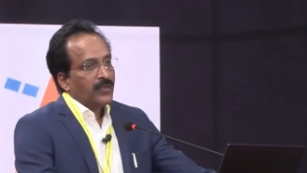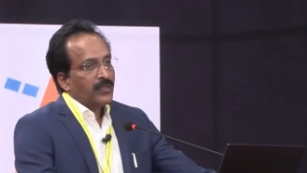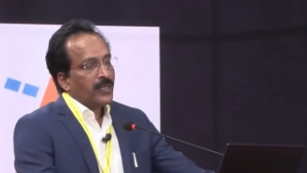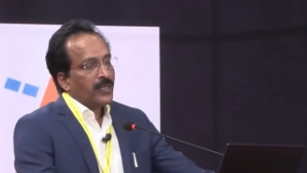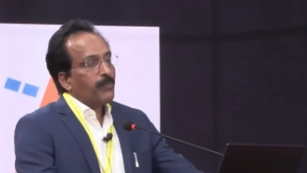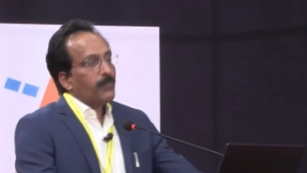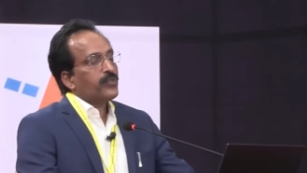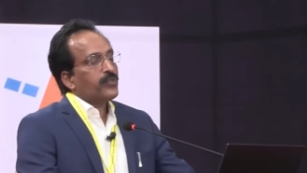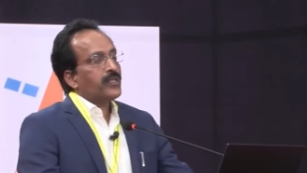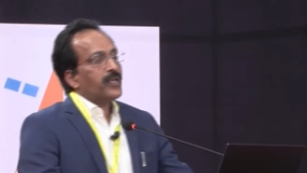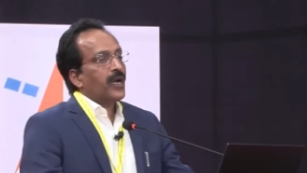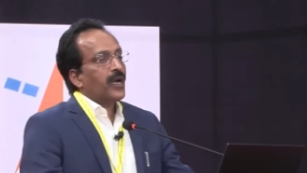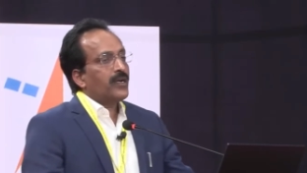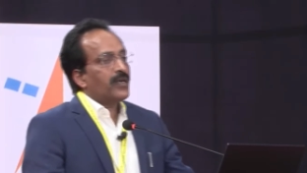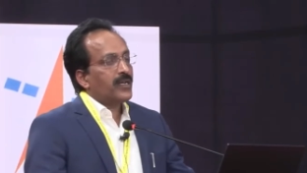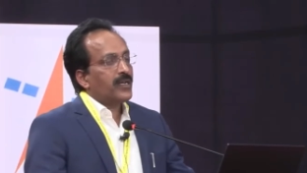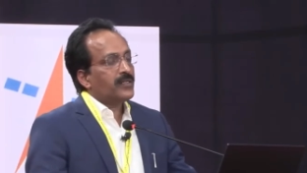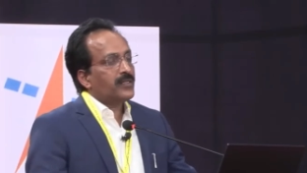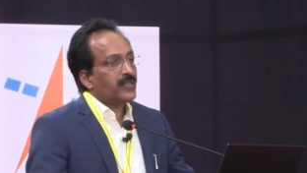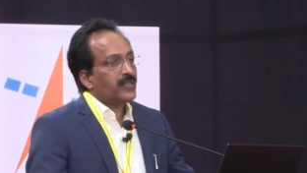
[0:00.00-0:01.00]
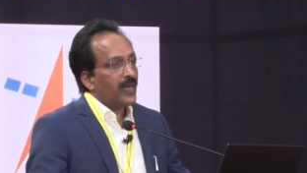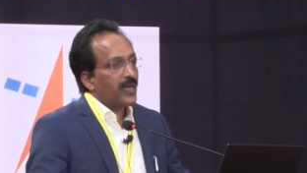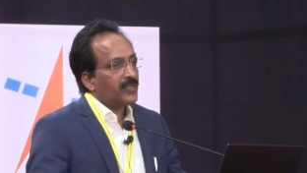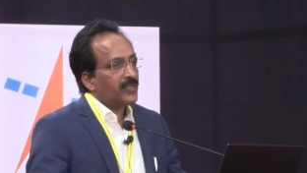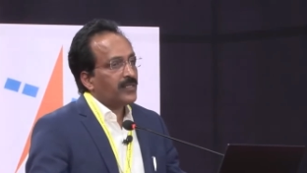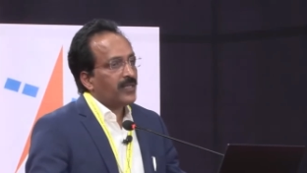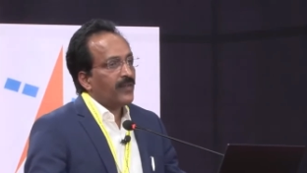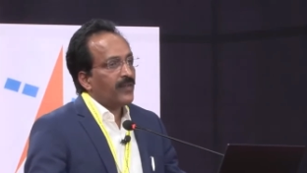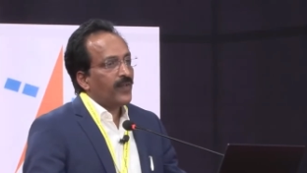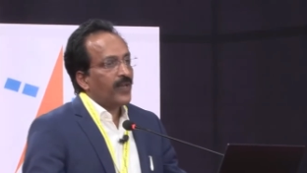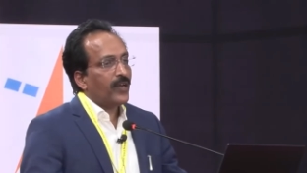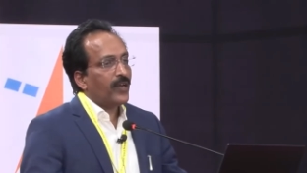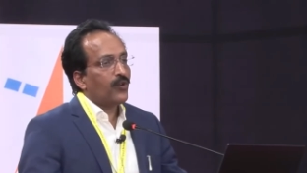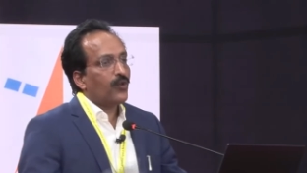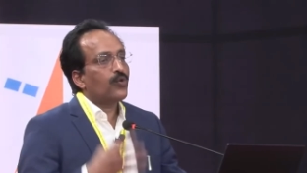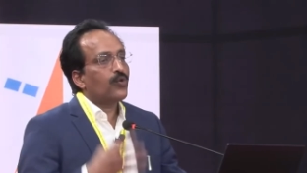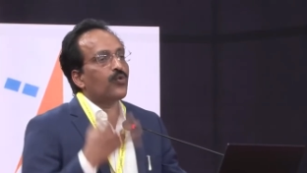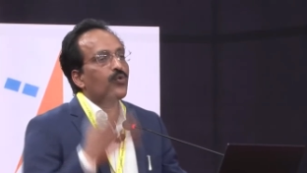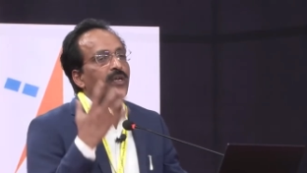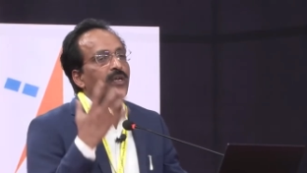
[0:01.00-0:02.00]
Suppose the country says that we are
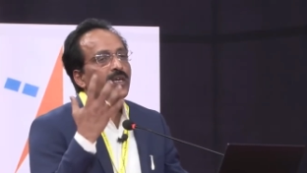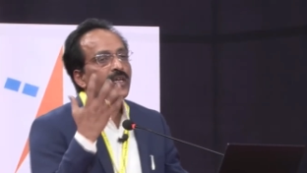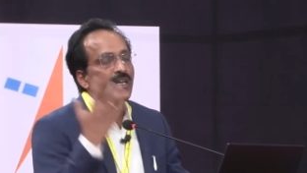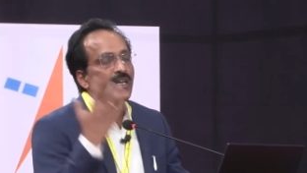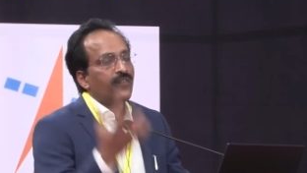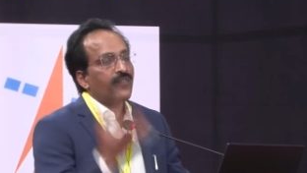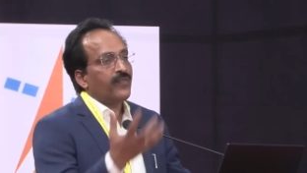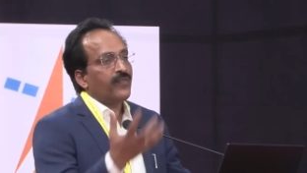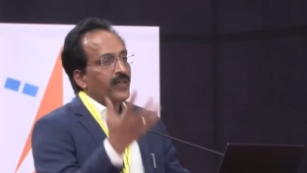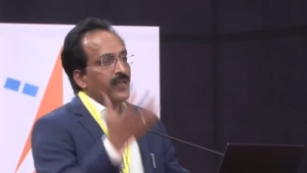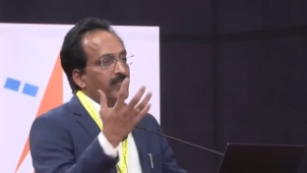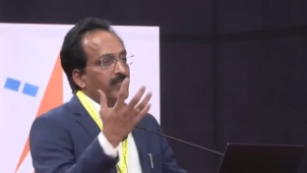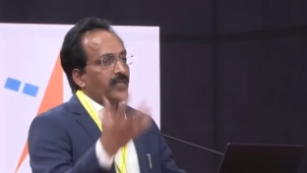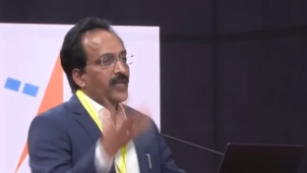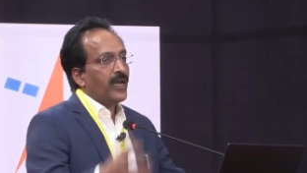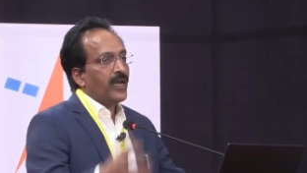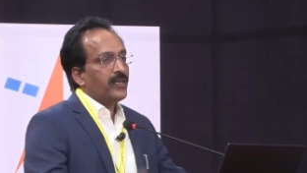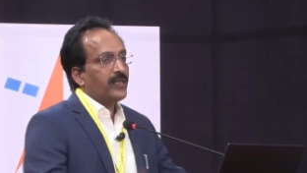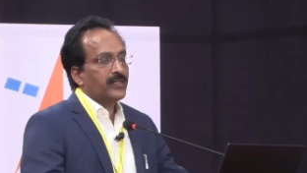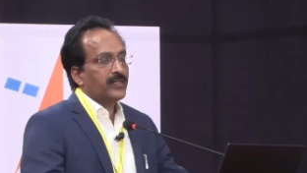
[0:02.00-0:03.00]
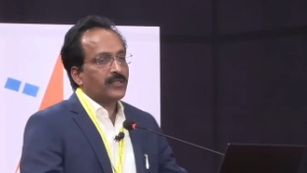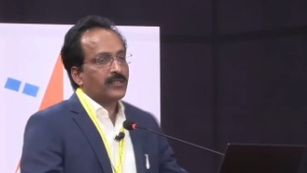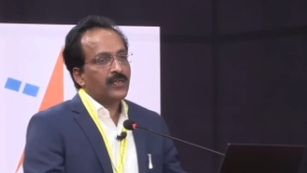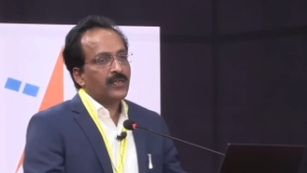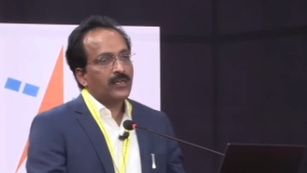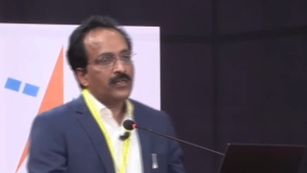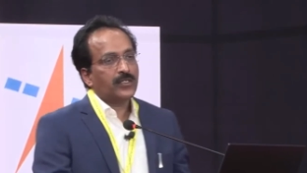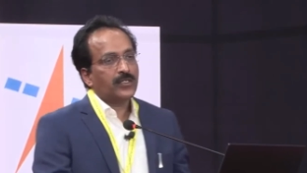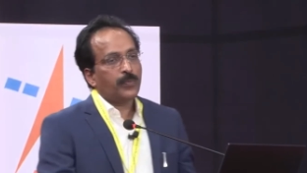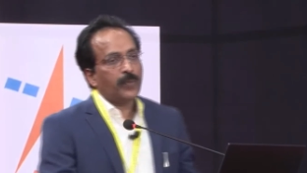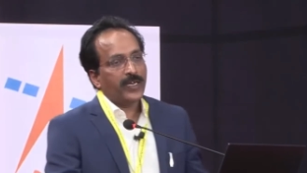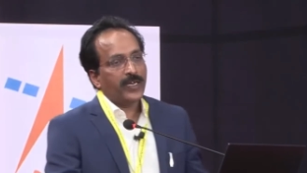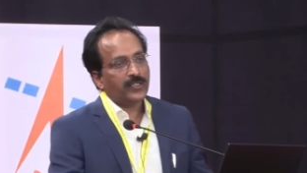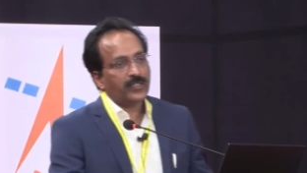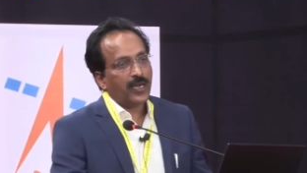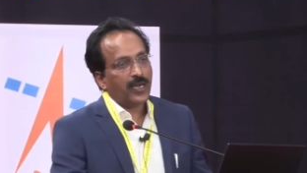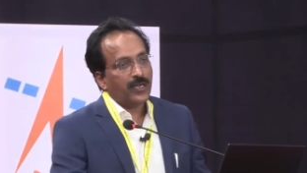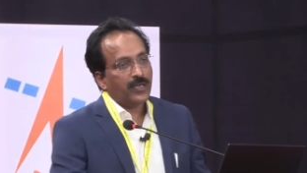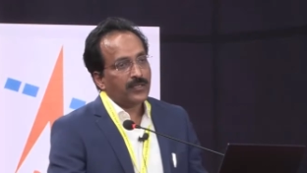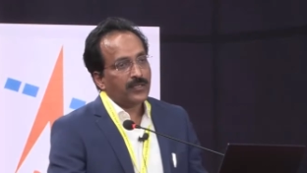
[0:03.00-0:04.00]
not doing enough in science, in
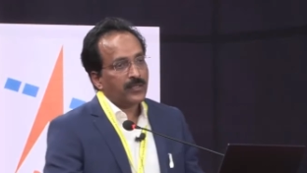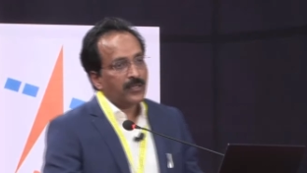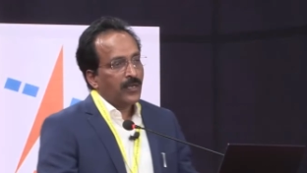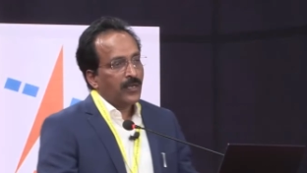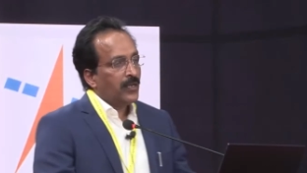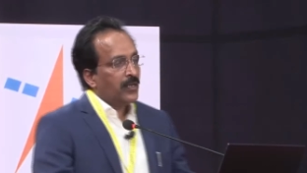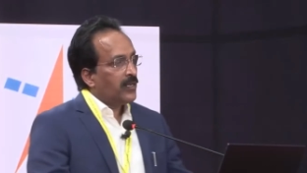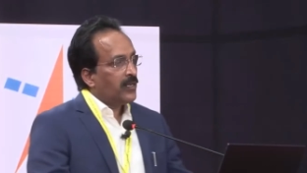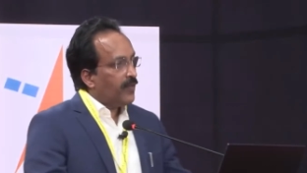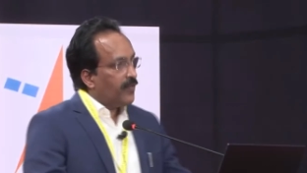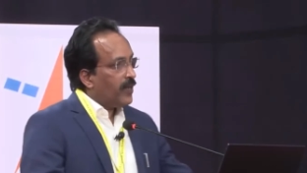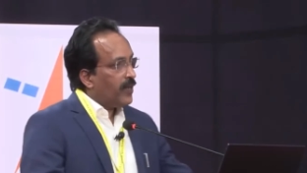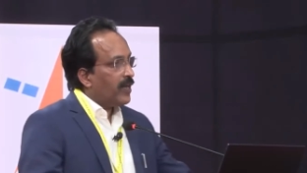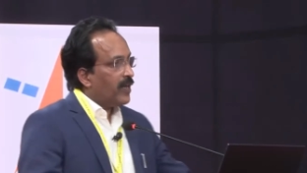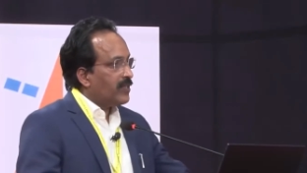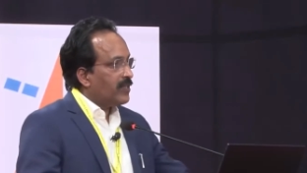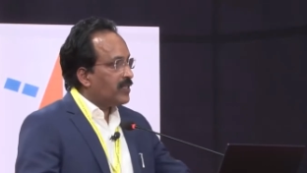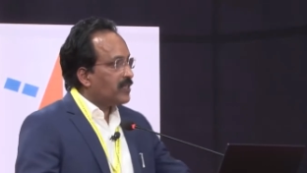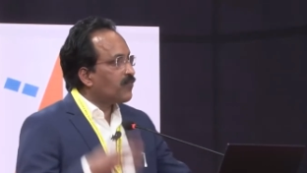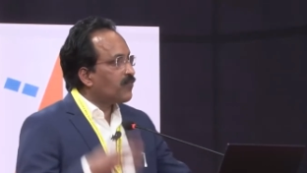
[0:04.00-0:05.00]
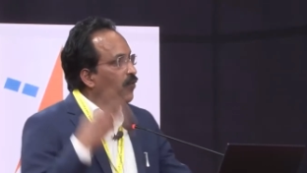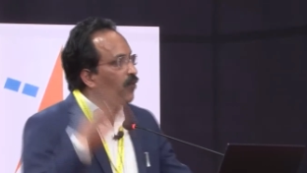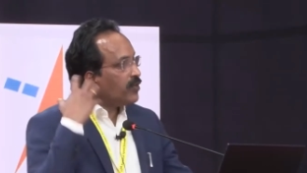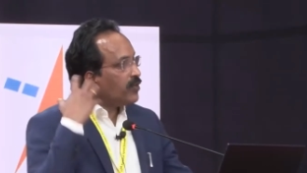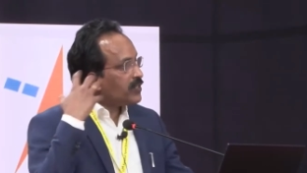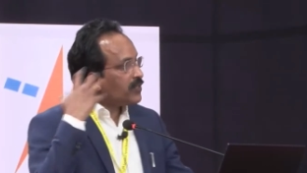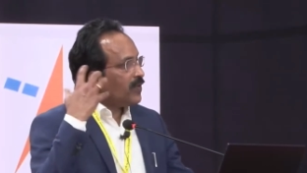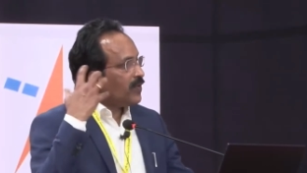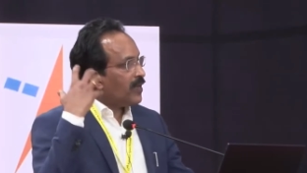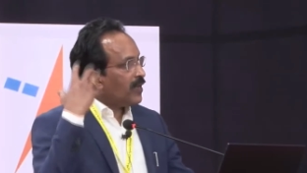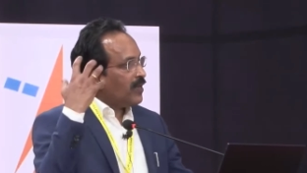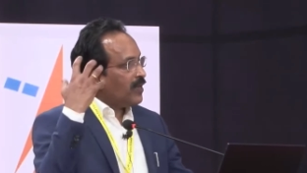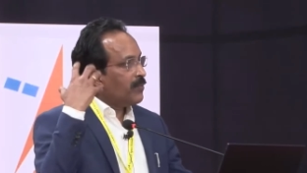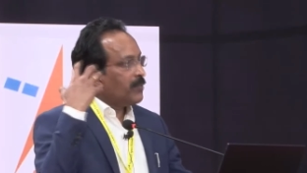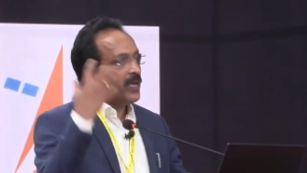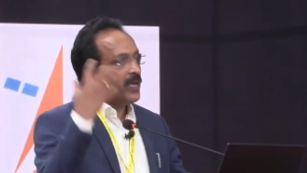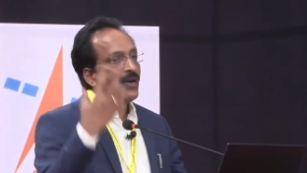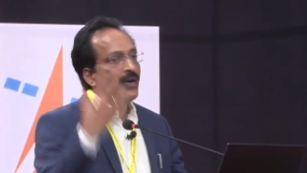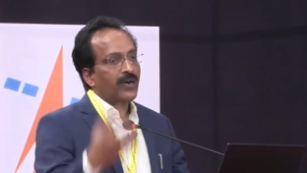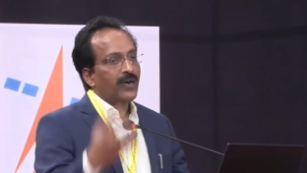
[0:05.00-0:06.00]
space science, definitely this voice will
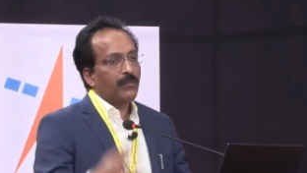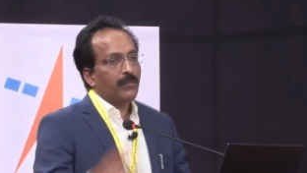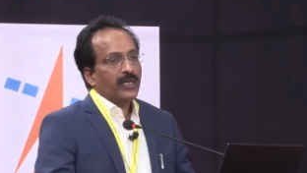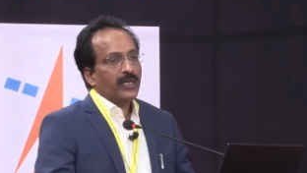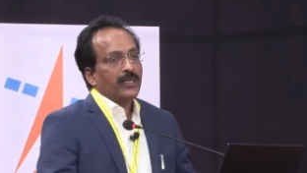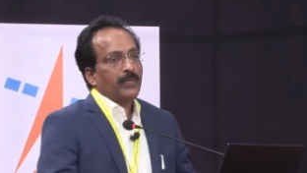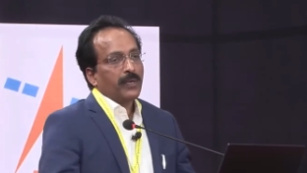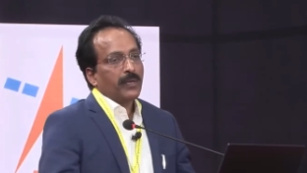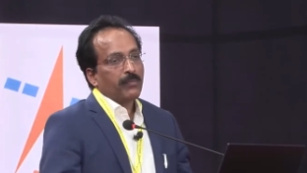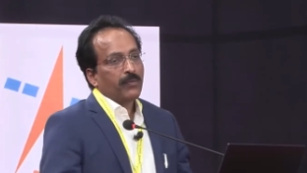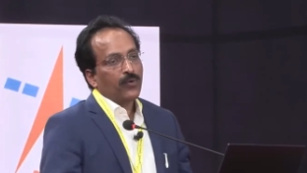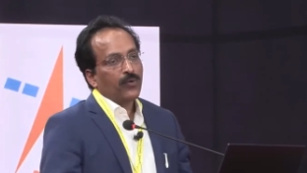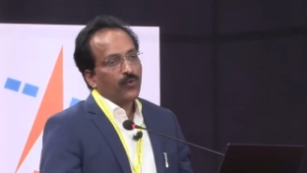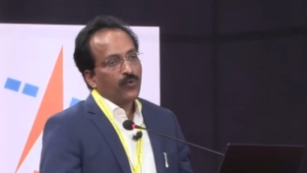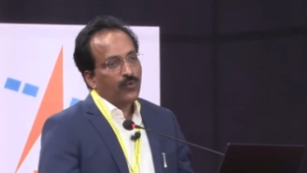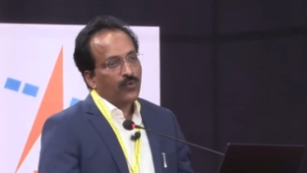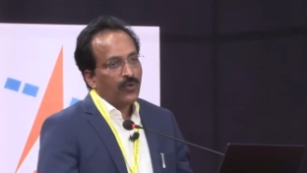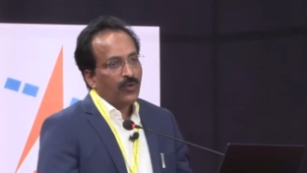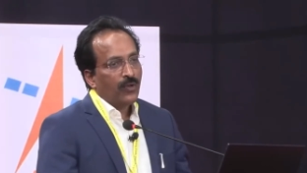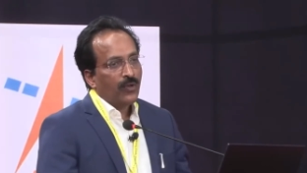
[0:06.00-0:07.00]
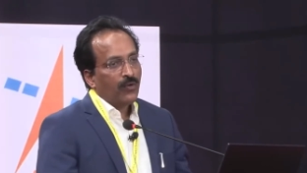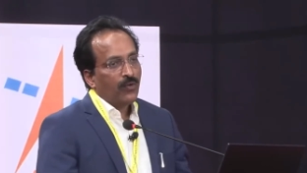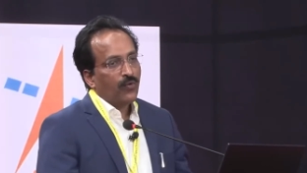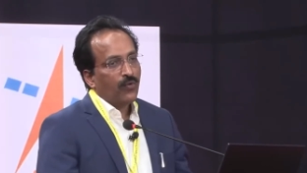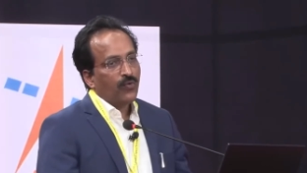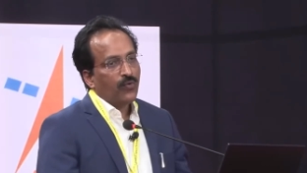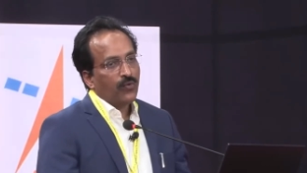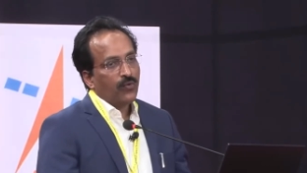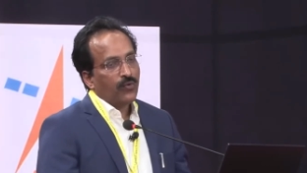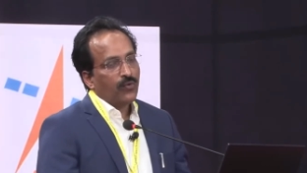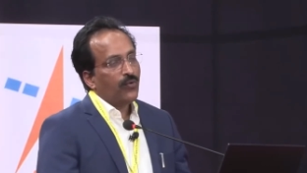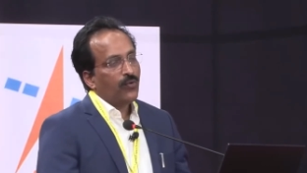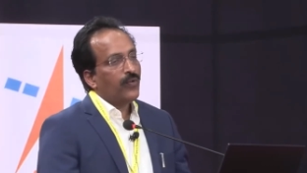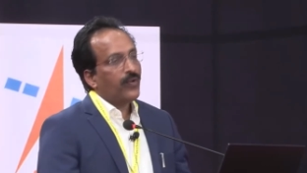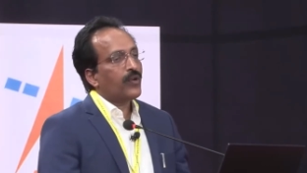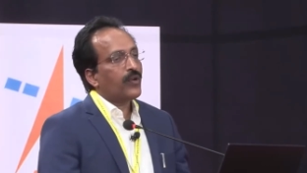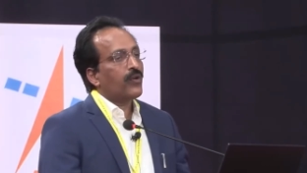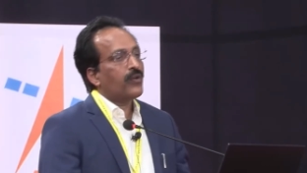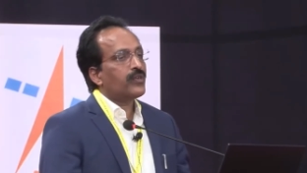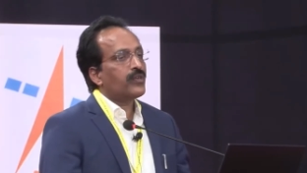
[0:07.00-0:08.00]
be heard by the people who
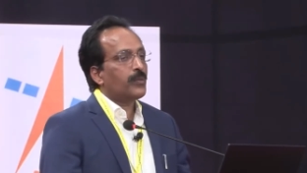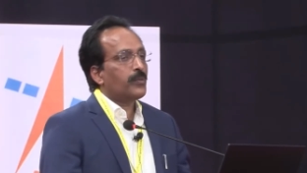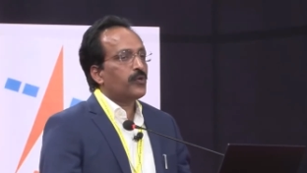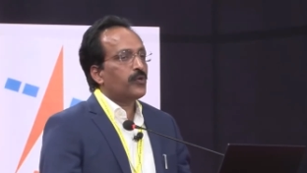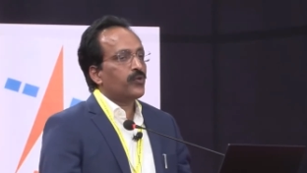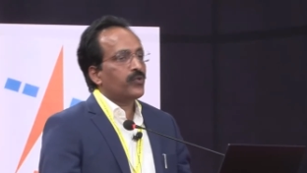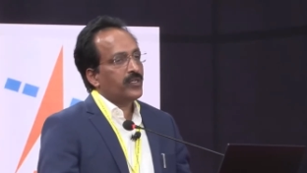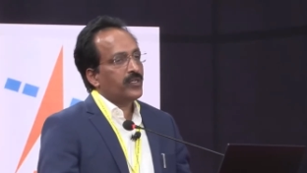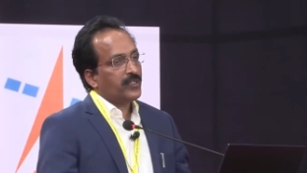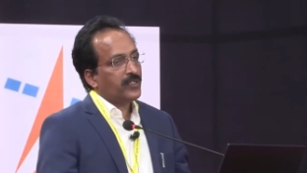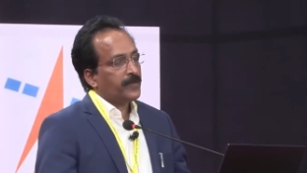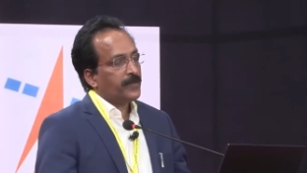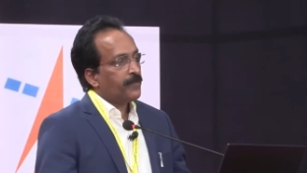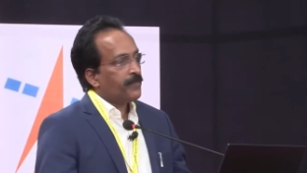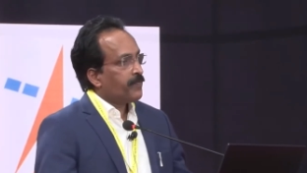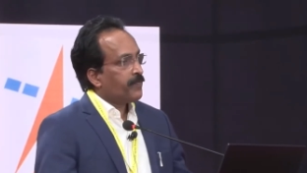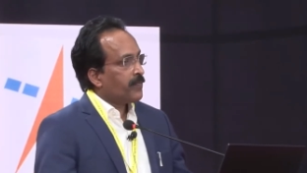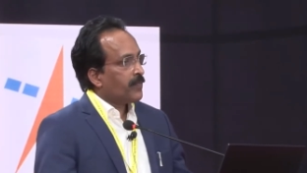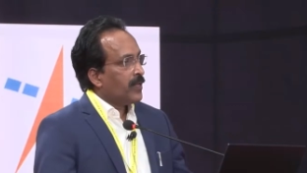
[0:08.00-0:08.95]
will contribute to this.